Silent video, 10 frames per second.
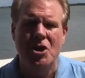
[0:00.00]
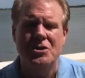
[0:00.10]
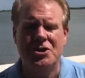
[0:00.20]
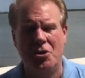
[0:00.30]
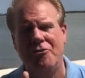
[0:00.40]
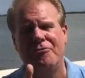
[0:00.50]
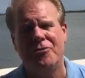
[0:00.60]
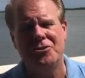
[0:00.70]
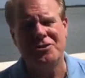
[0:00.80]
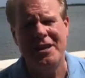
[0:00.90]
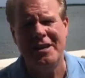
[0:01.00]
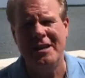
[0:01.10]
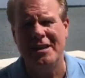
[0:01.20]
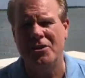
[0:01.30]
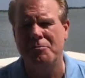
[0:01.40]
So first day
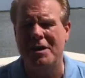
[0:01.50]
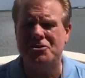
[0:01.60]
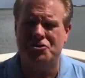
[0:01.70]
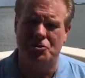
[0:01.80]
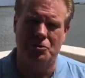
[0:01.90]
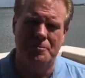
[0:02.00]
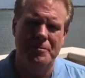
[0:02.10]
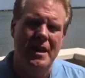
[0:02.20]
again, the bus tour,